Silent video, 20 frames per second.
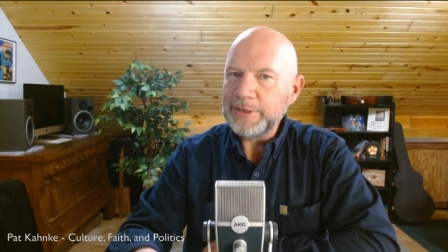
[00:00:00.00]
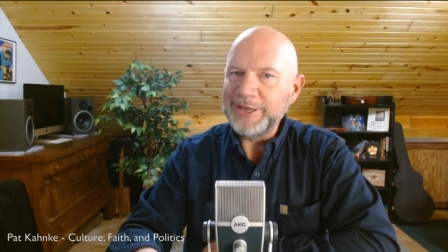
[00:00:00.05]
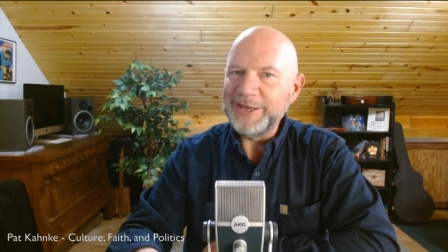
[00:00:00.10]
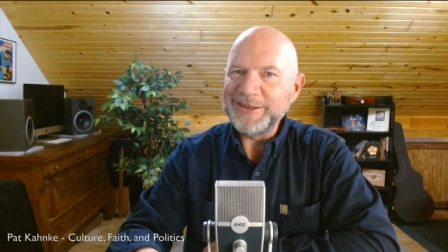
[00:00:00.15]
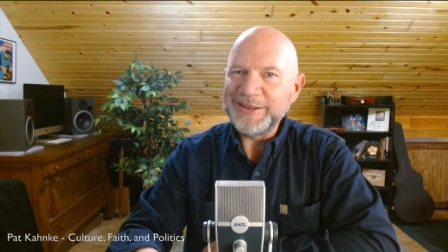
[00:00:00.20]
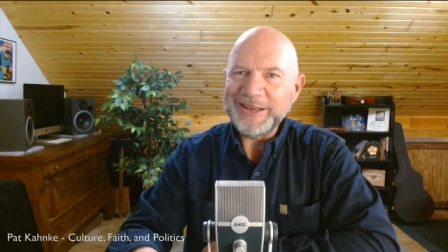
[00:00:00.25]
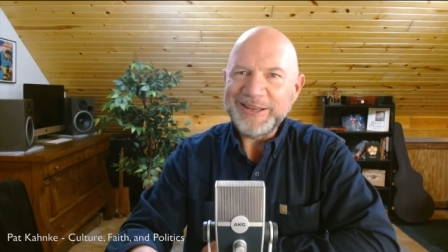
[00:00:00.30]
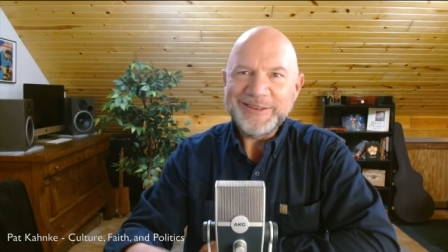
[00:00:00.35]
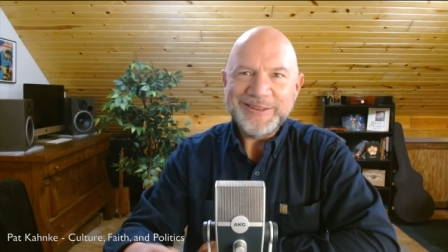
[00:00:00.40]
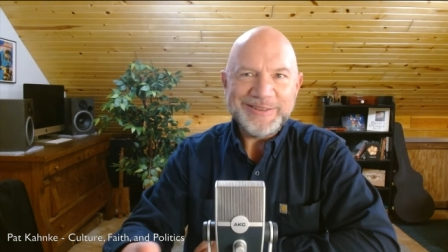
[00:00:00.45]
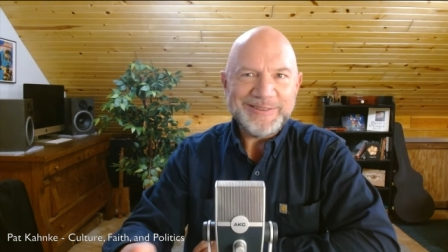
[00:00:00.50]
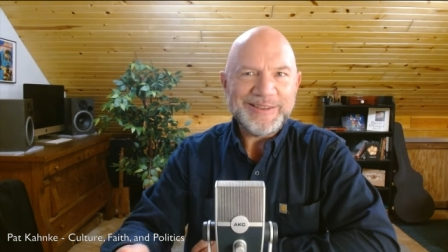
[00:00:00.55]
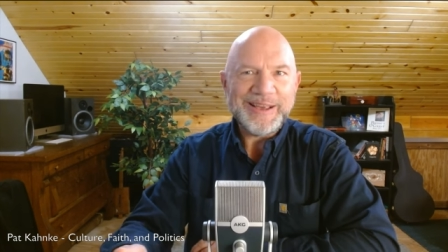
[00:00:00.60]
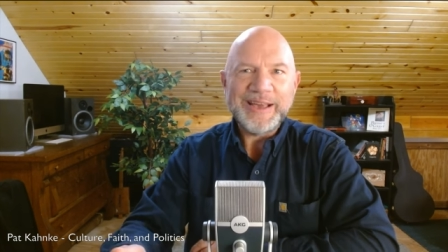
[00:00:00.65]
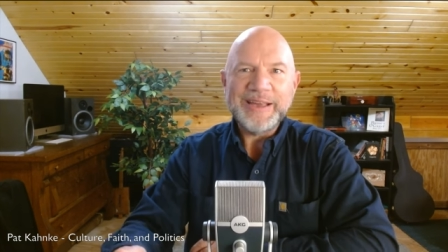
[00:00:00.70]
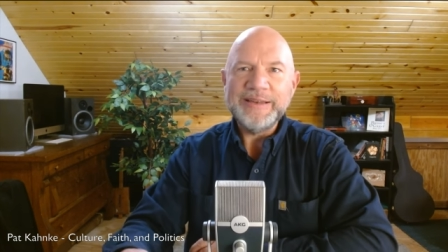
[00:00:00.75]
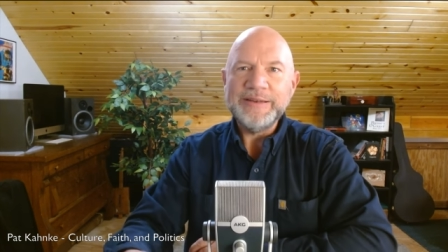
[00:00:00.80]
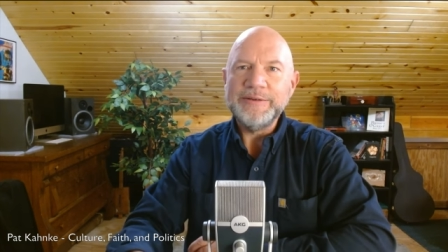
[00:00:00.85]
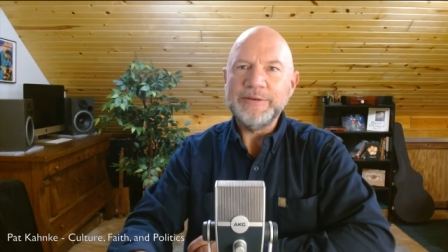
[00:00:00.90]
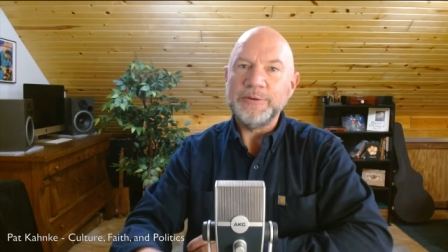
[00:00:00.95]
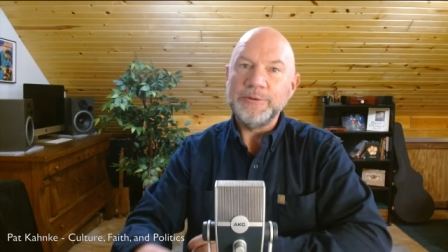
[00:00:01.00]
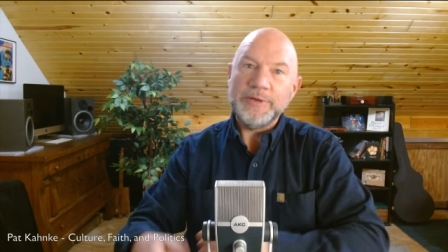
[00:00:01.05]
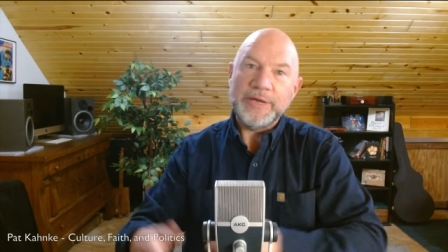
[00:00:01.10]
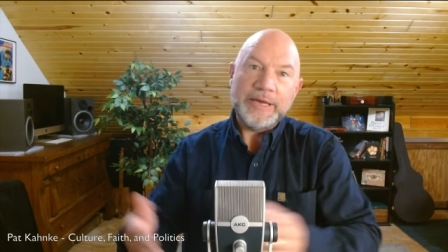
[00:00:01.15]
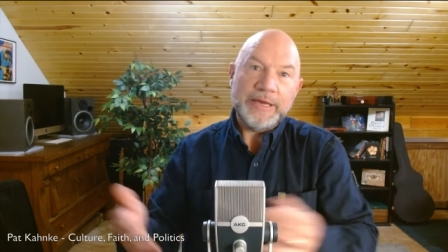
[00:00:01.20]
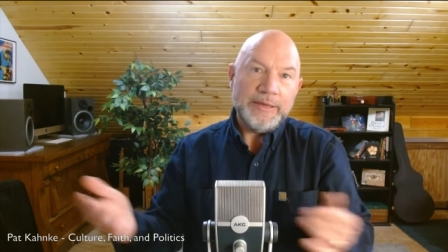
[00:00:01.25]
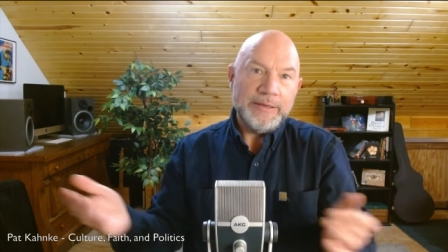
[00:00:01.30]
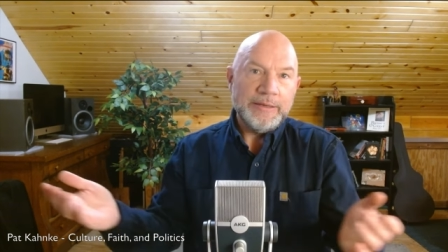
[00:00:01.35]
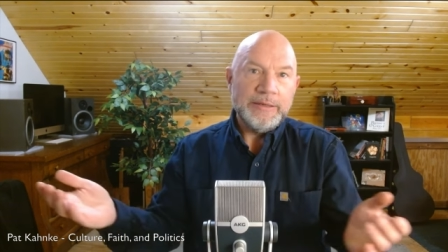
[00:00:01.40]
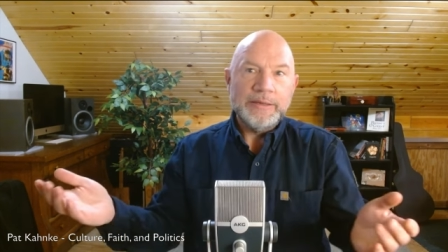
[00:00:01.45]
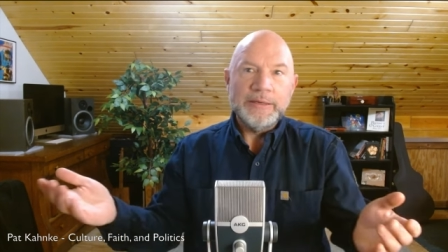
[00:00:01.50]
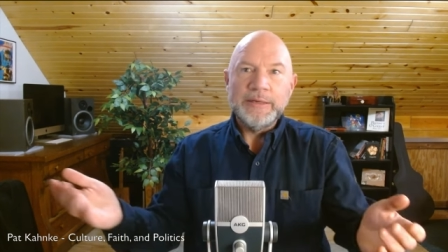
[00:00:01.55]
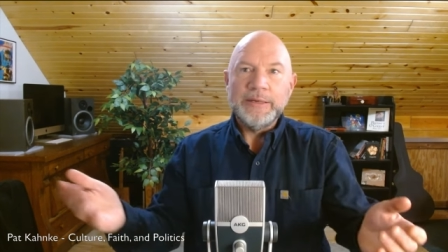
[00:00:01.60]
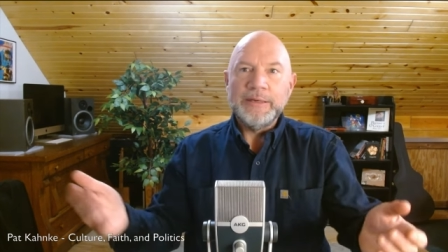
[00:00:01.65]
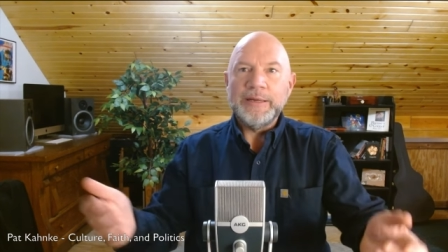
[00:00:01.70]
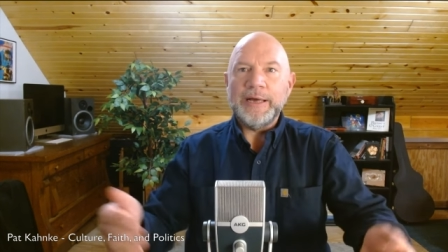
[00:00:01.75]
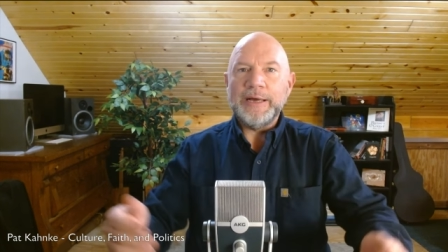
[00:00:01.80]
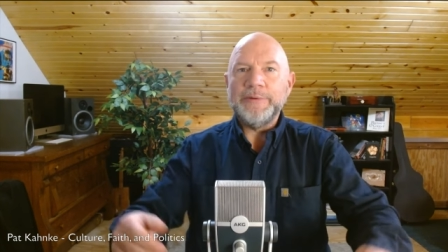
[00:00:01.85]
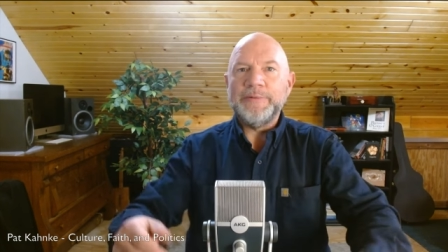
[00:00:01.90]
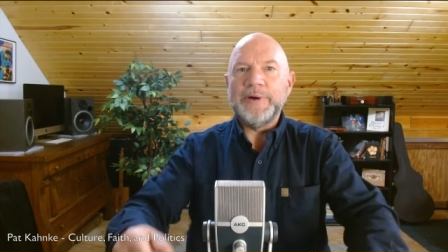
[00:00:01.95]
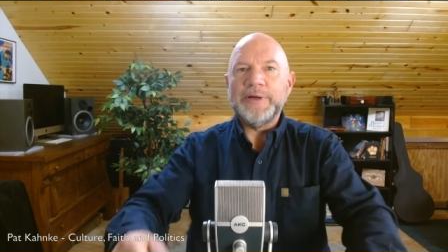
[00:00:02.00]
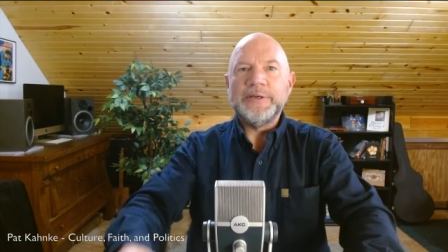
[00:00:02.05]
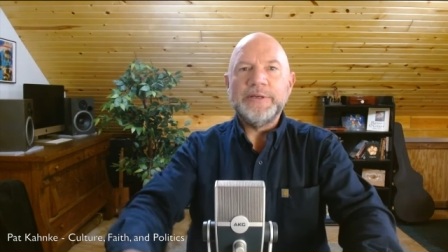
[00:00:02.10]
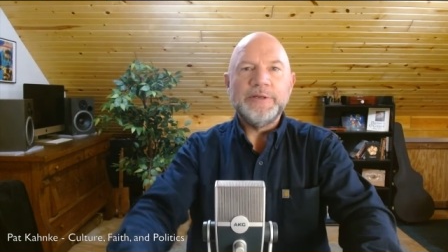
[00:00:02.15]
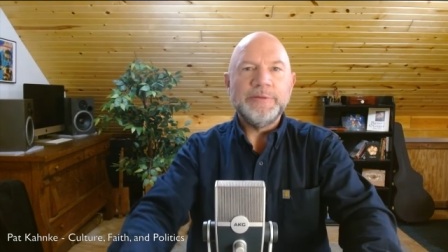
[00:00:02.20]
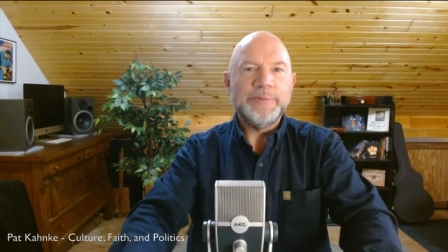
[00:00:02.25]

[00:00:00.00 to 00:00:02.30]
and I decided, okay, I wanted